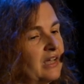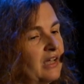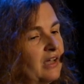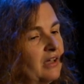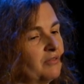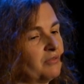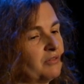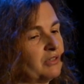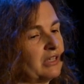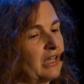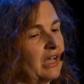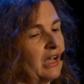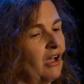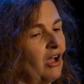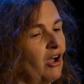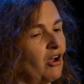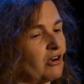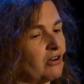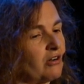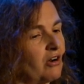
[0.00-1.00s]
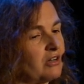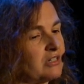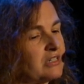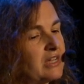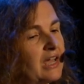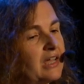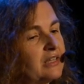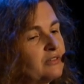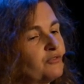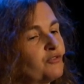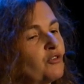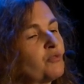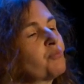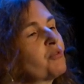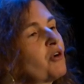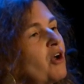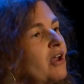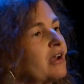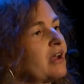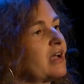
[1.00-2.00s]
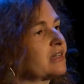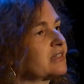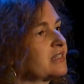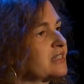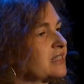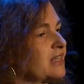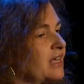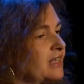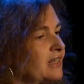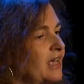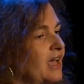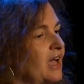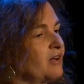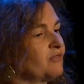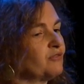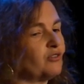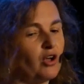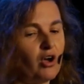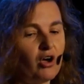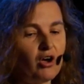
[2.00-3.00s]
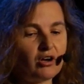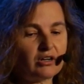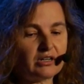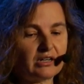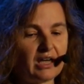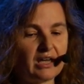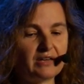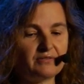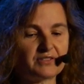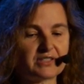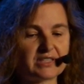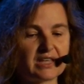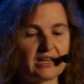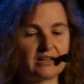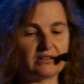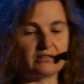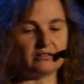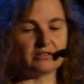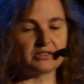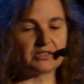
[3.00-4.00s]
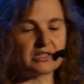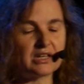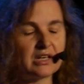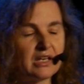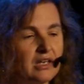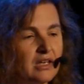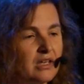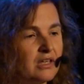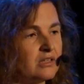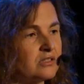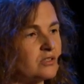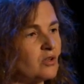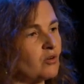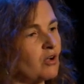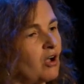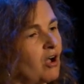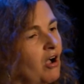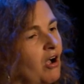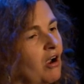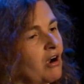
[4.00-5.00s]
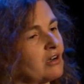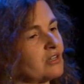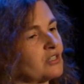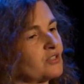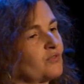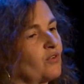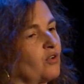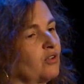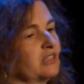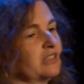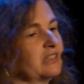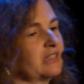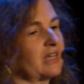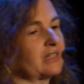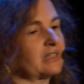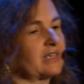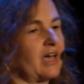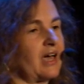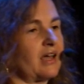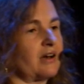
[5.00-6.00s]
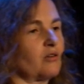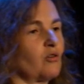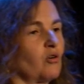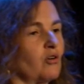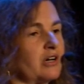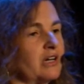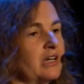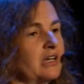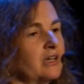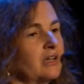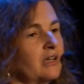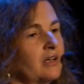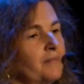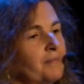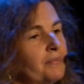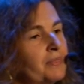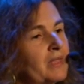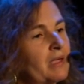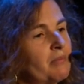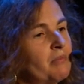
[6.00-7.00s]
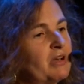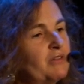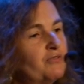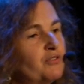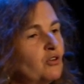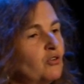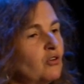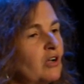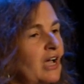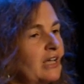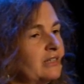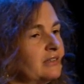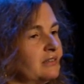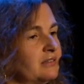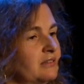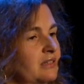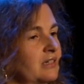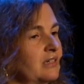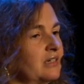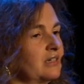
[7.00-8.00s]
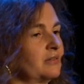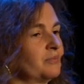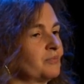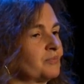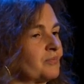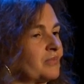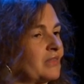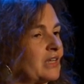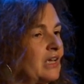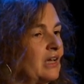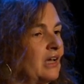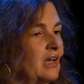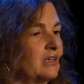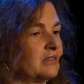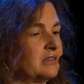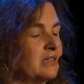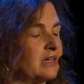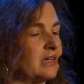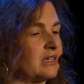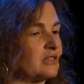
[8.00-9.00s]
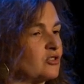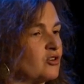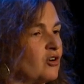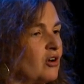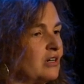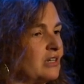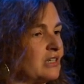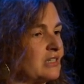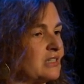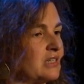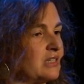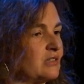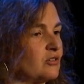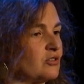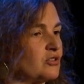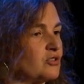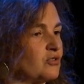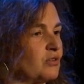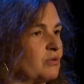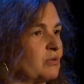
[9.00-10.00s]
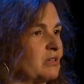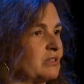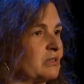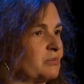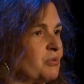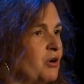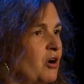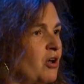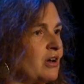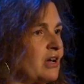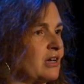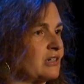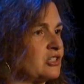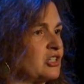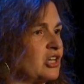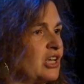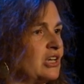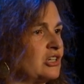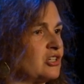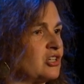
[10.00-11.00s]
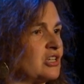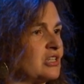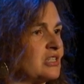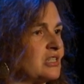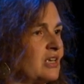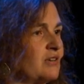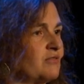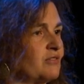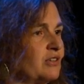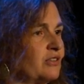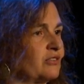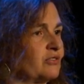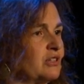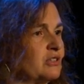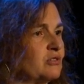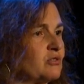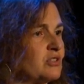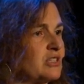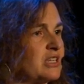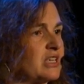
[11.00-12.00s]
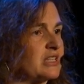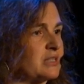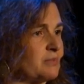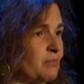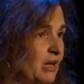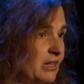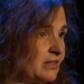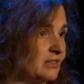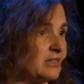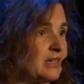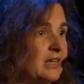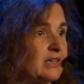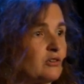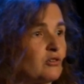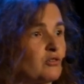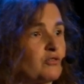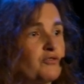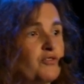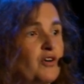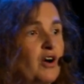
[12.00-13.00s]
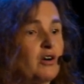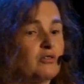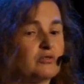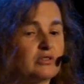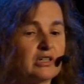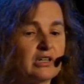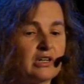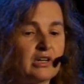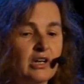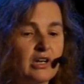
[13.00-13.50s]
uh, are, are done for products that have long life cycles. So cars fall in that category. But if you look at the, uh, the electronics industry where the product changes every three to six months, like your phone,